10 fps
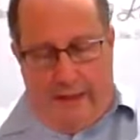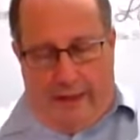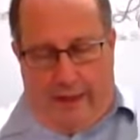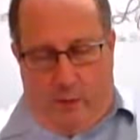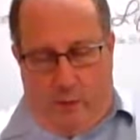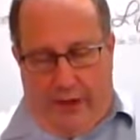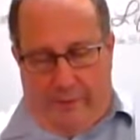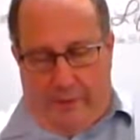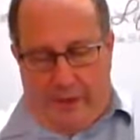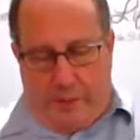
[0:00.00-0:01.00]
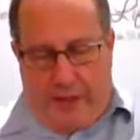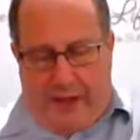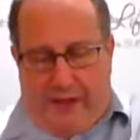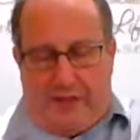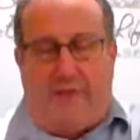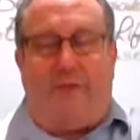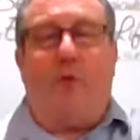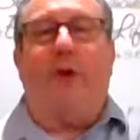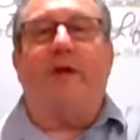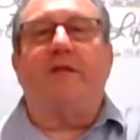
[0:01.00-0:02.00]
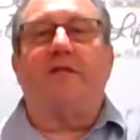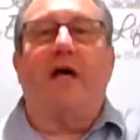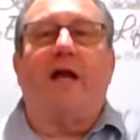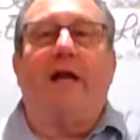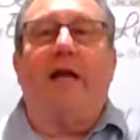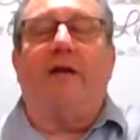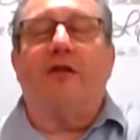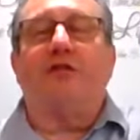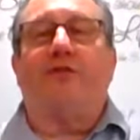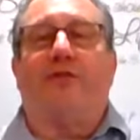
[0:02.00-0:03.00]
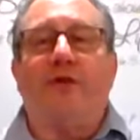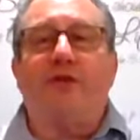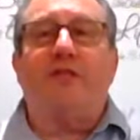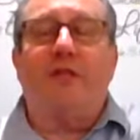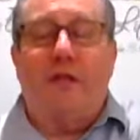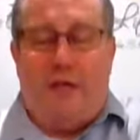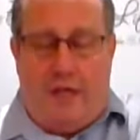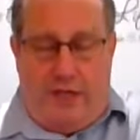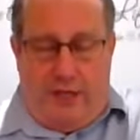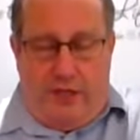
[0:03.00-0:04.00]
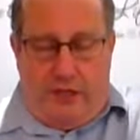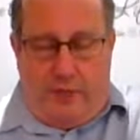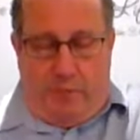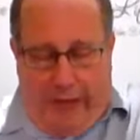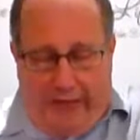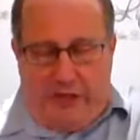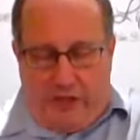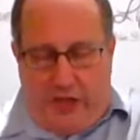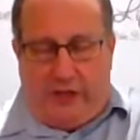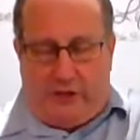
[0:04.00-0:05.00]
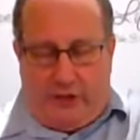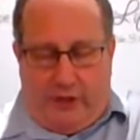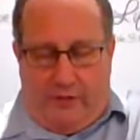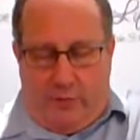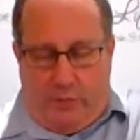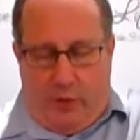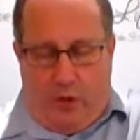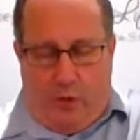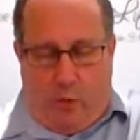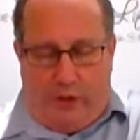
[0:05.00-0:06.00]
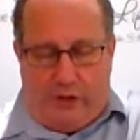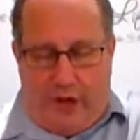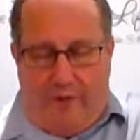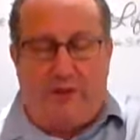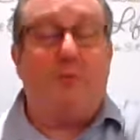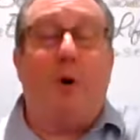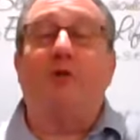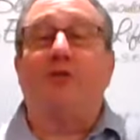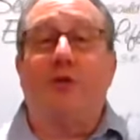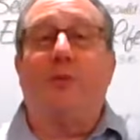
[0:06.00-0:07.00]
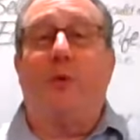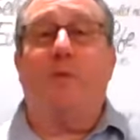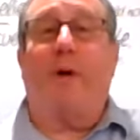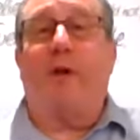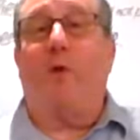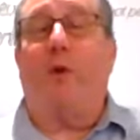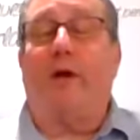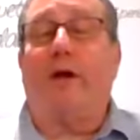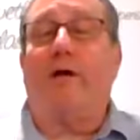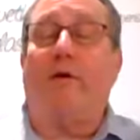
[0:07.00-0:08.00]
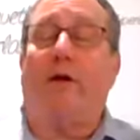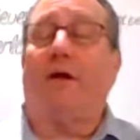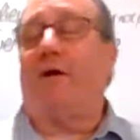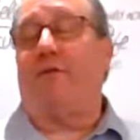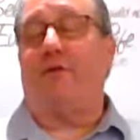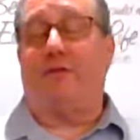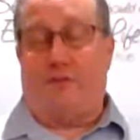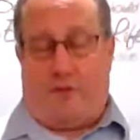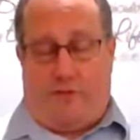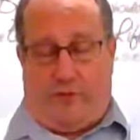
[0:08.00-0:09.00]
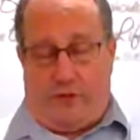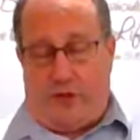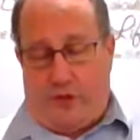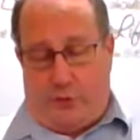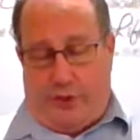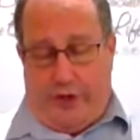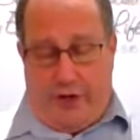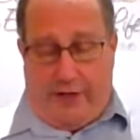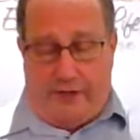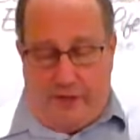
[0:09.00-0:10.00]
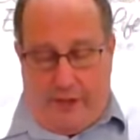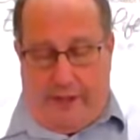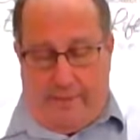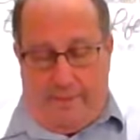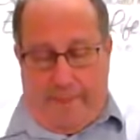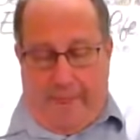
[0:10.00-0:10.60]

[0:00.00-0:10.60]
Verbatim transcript: Uh, we have been spending several weeks studying this first main section of the book, which covers most of the book, by the way, It covers uh, verses 3 to 19.